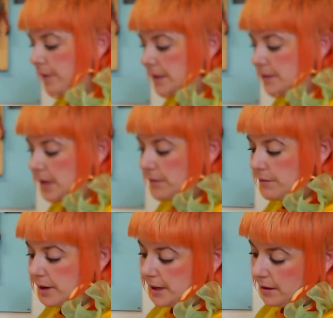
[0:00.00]
That's looking
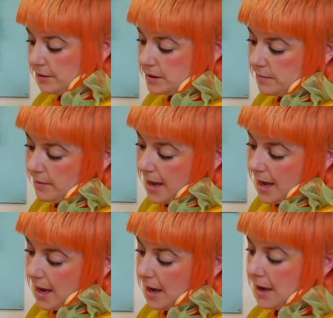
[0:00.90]
really good to
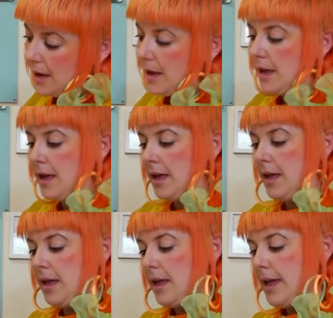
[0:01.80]
me.
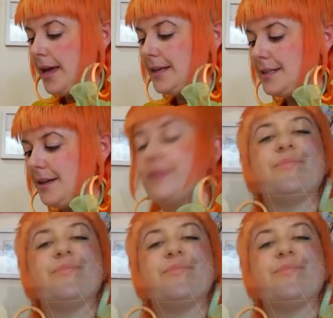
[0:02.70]
Excellent.